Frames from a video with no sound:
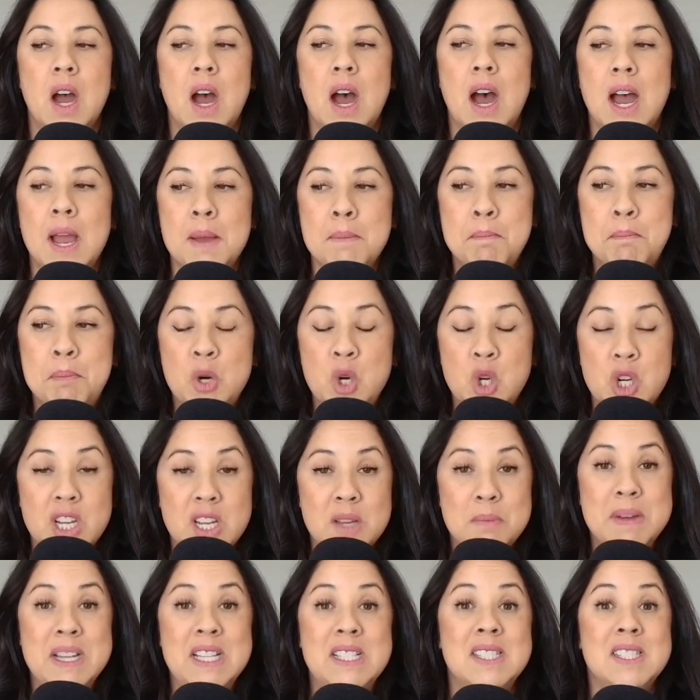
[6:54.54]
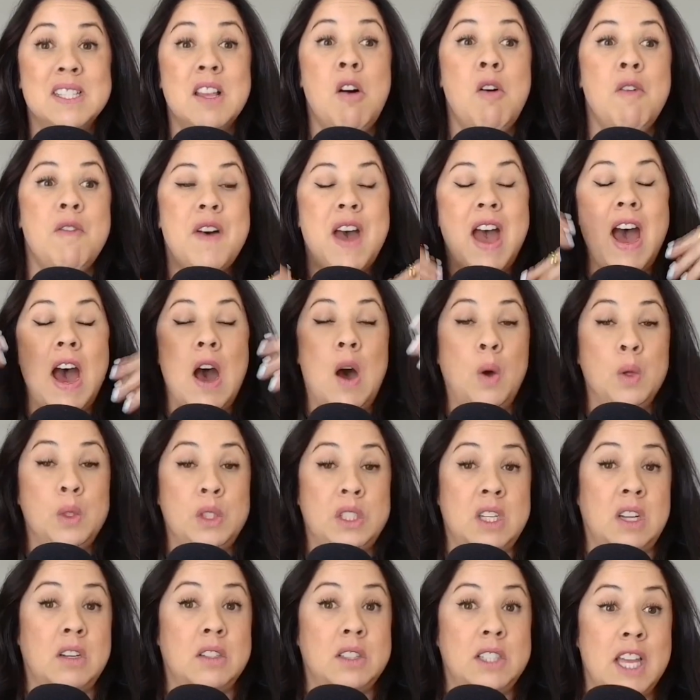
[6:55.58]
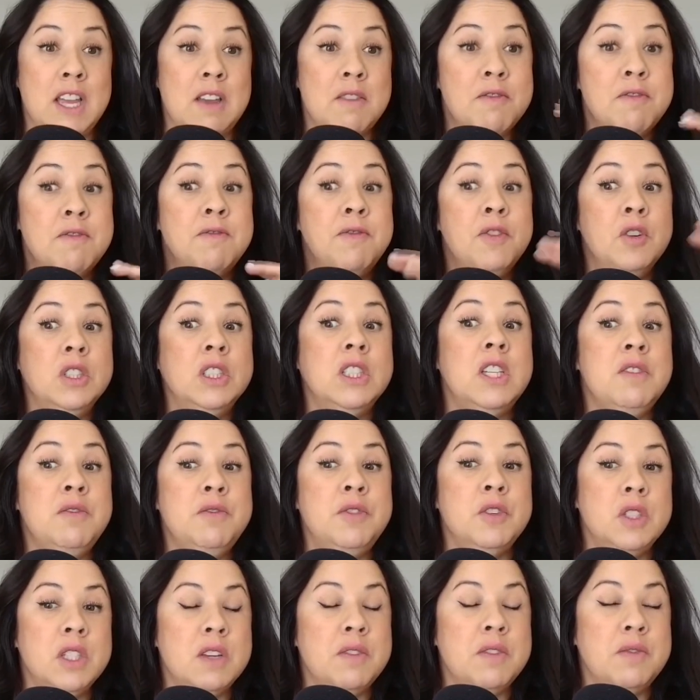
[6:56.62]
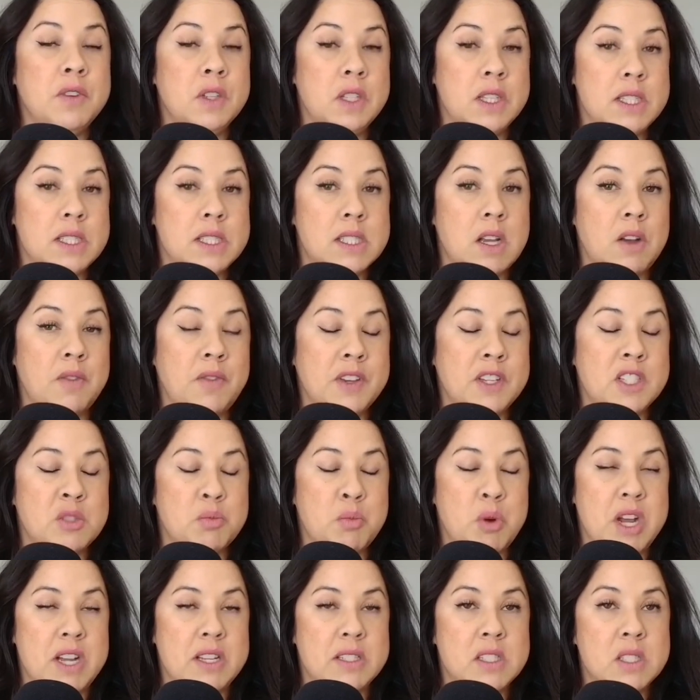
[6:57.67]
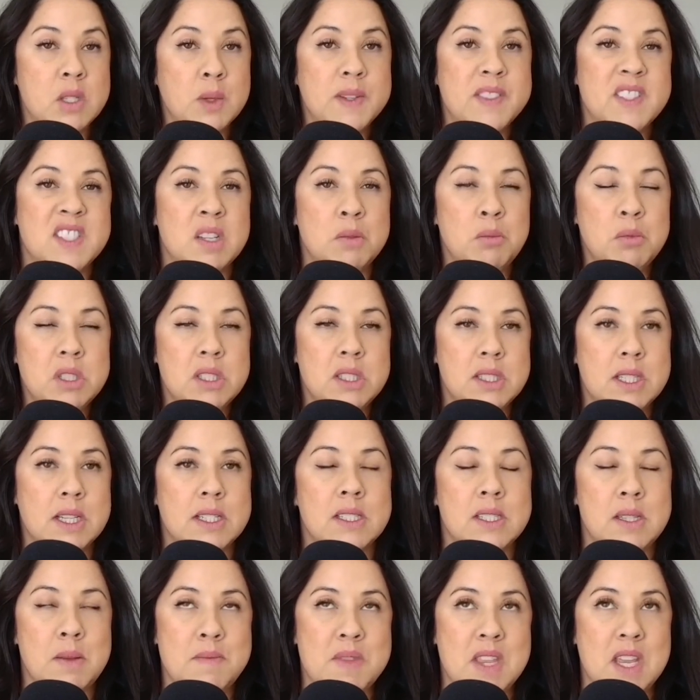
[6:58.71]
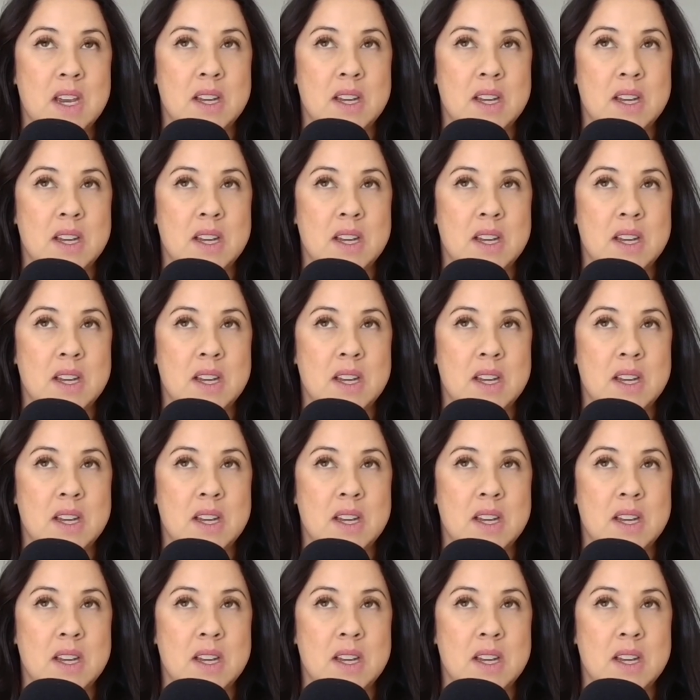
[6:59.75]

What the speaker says: I'm putting myself out there, like fully, fully, fully self expressed. So if someone says something